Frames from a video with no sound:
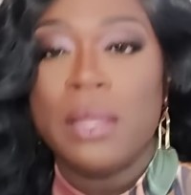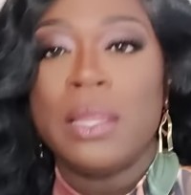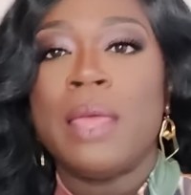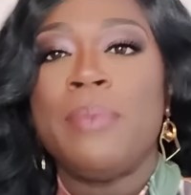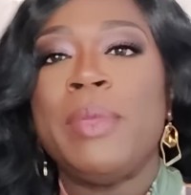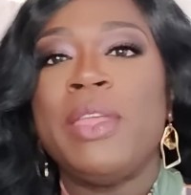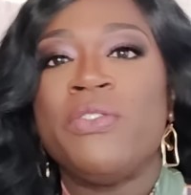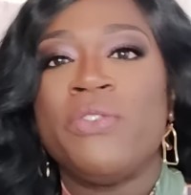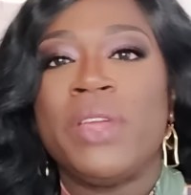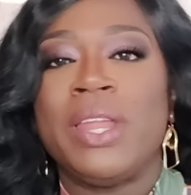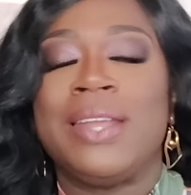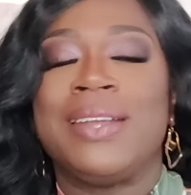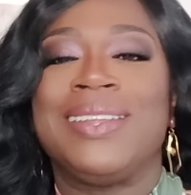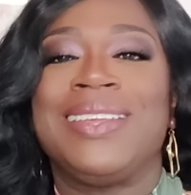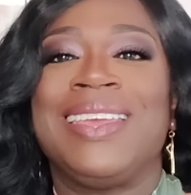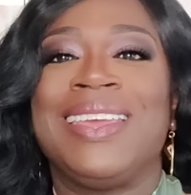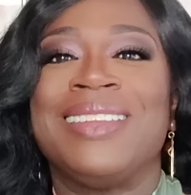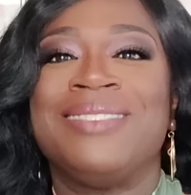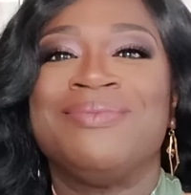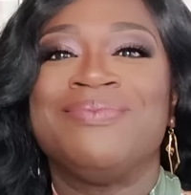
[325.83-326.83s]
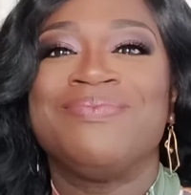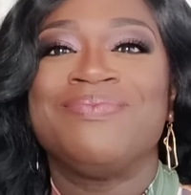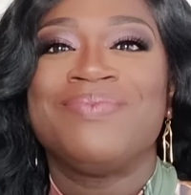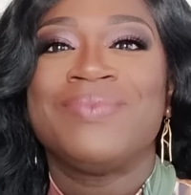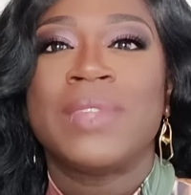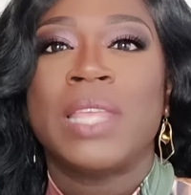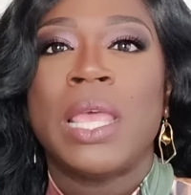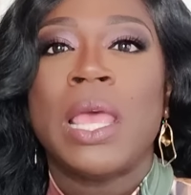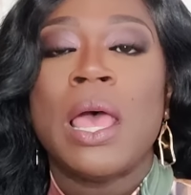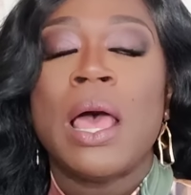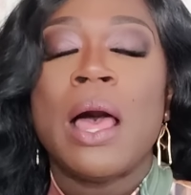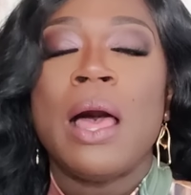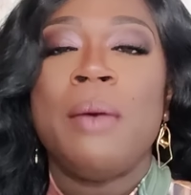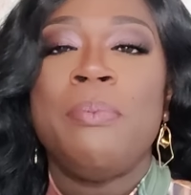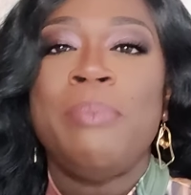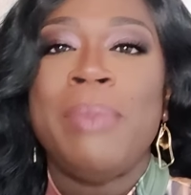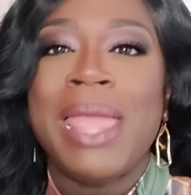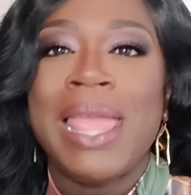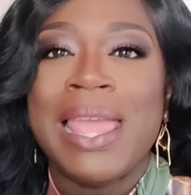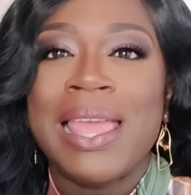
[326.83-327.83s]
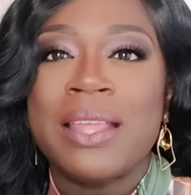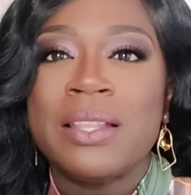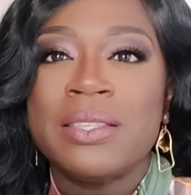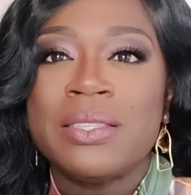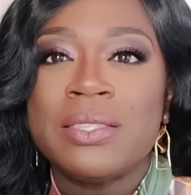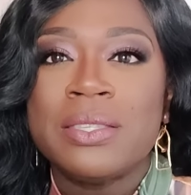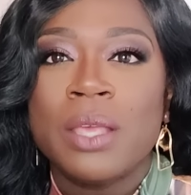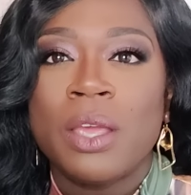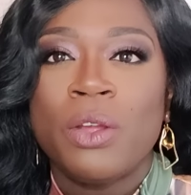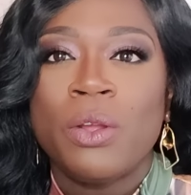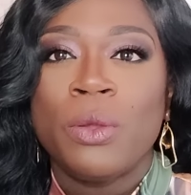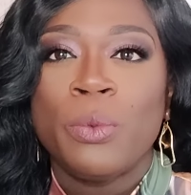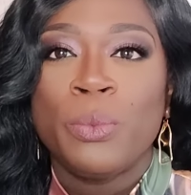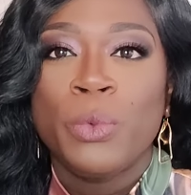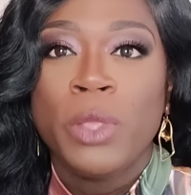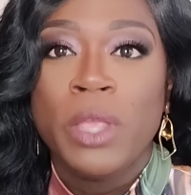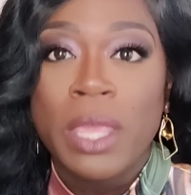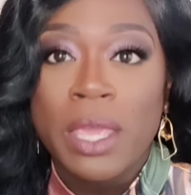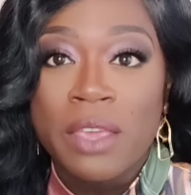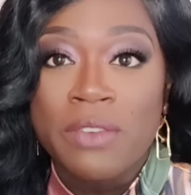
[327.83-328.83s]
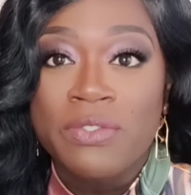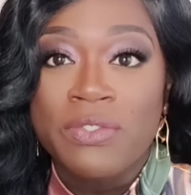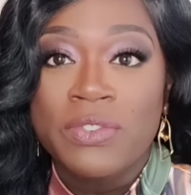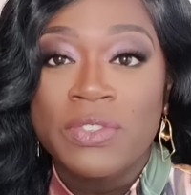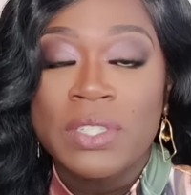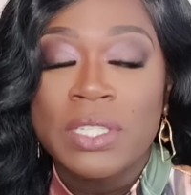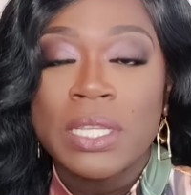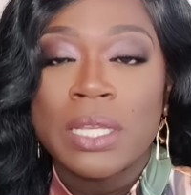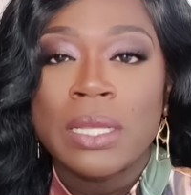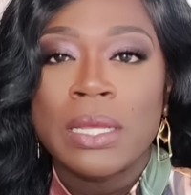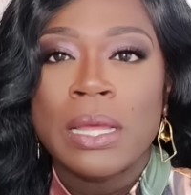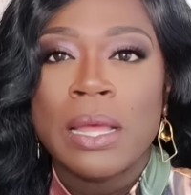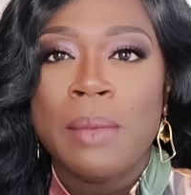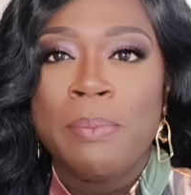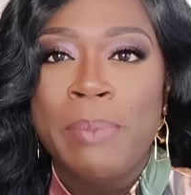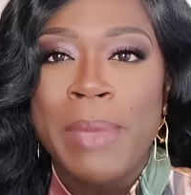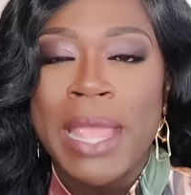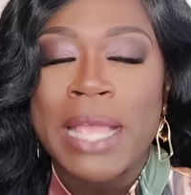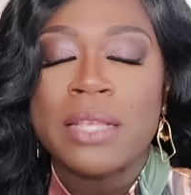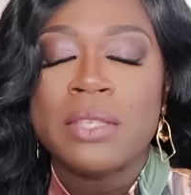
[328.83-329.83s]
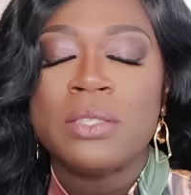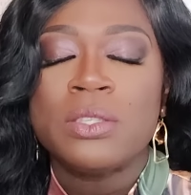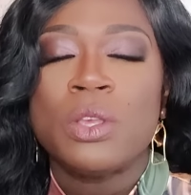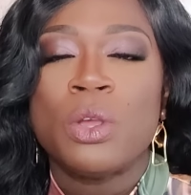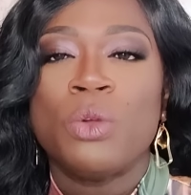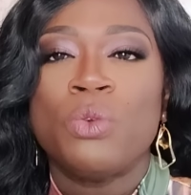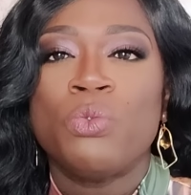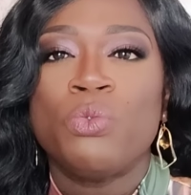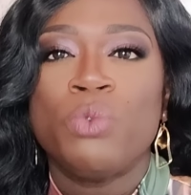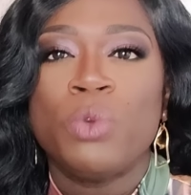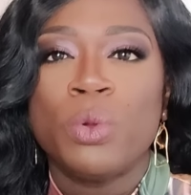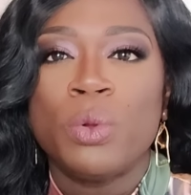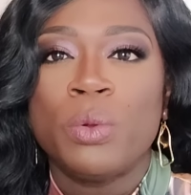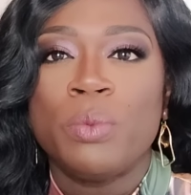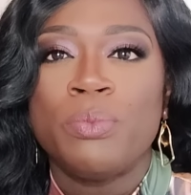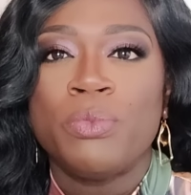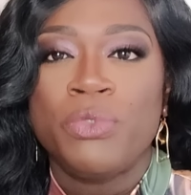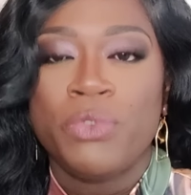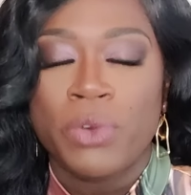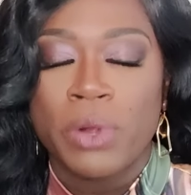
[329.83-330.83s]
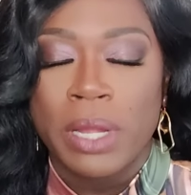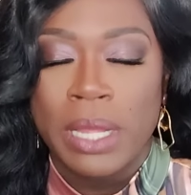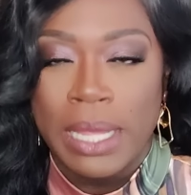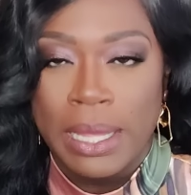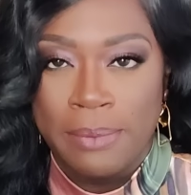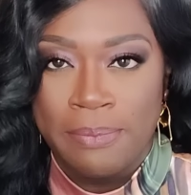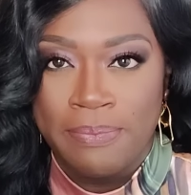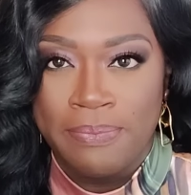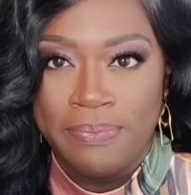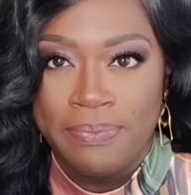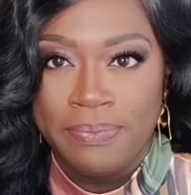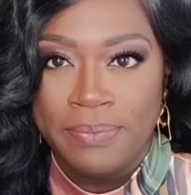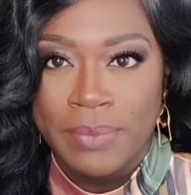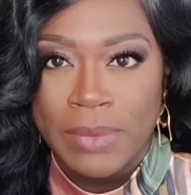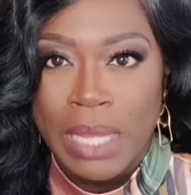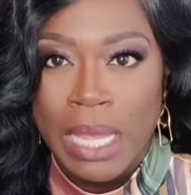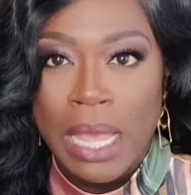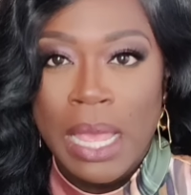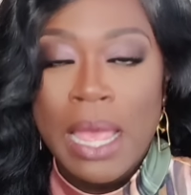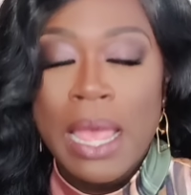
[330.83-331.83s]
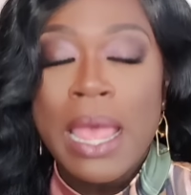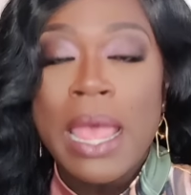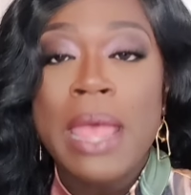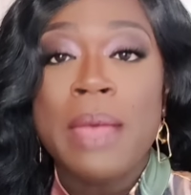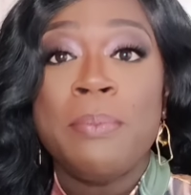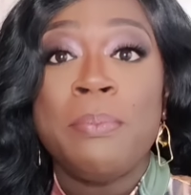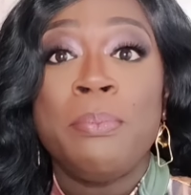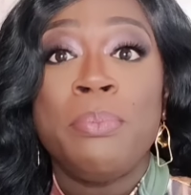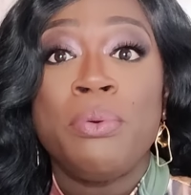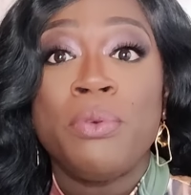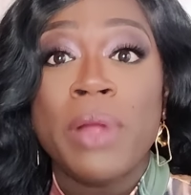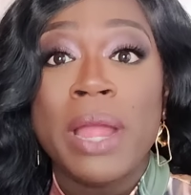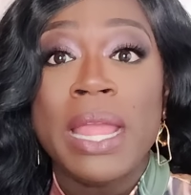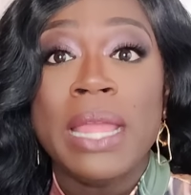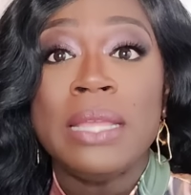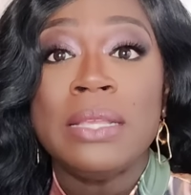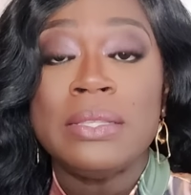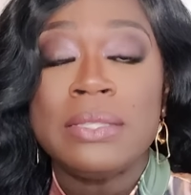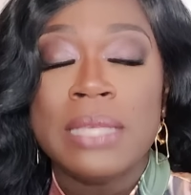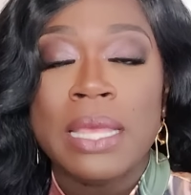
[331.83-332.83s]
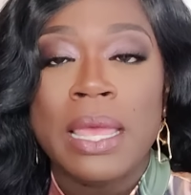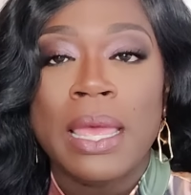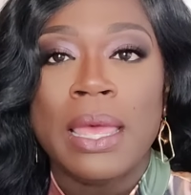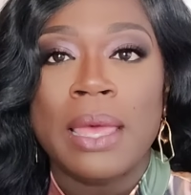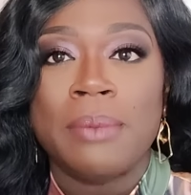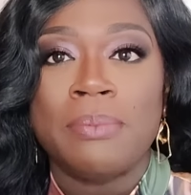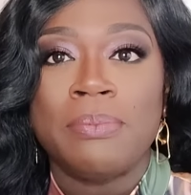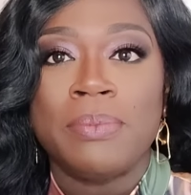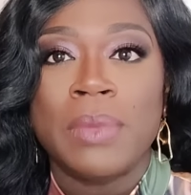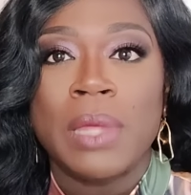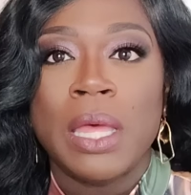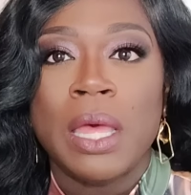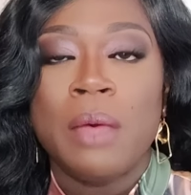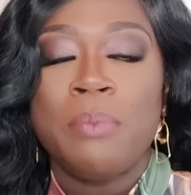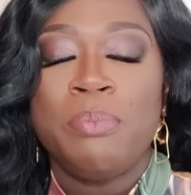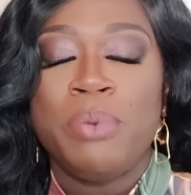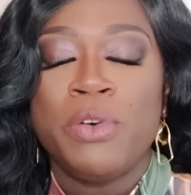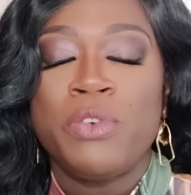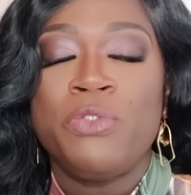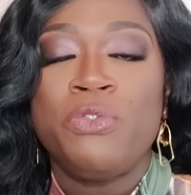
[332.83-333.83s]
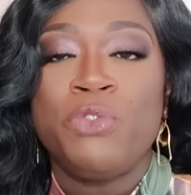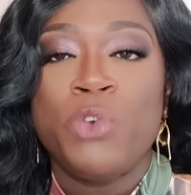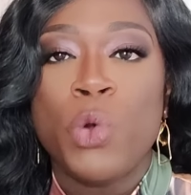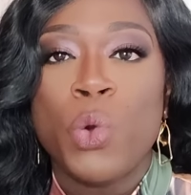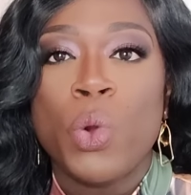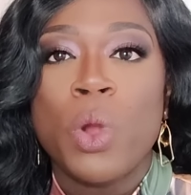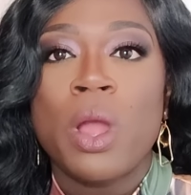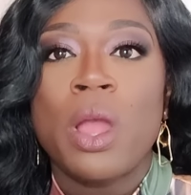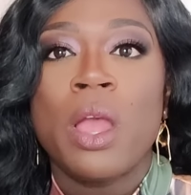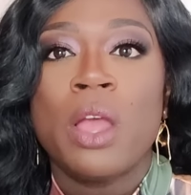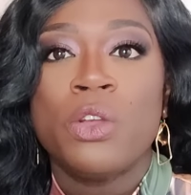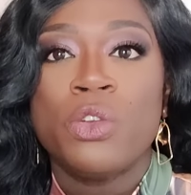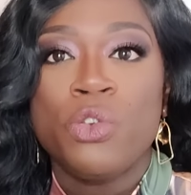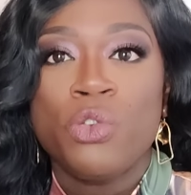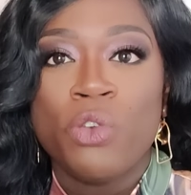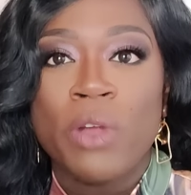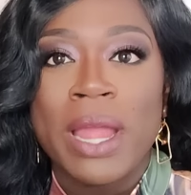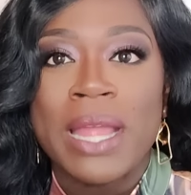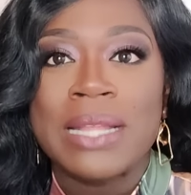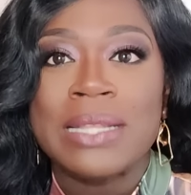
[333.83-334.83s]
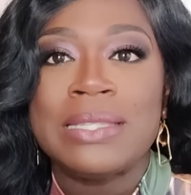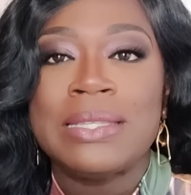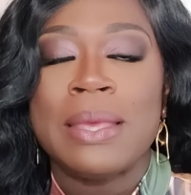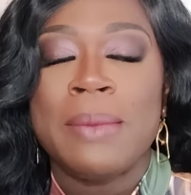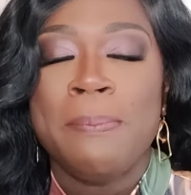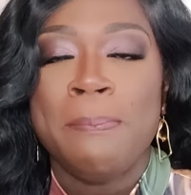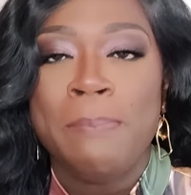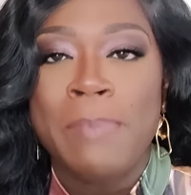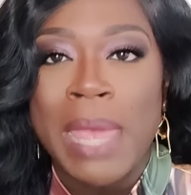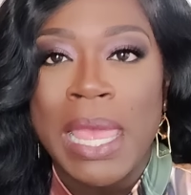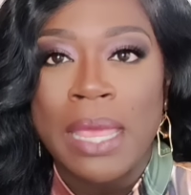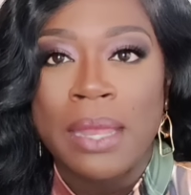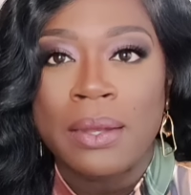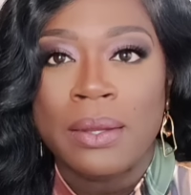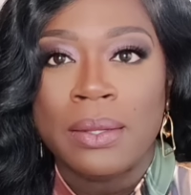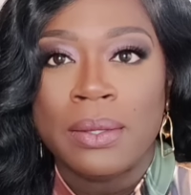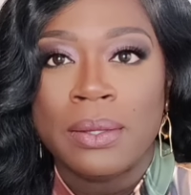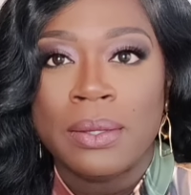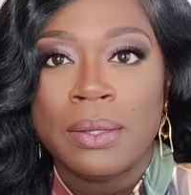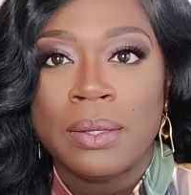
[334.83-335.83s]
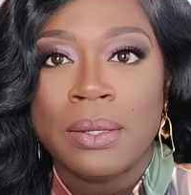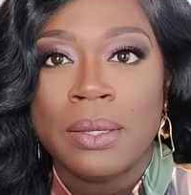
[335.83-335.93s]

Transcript: Let me read it again. A man's gift makes room for him and brings him before great men.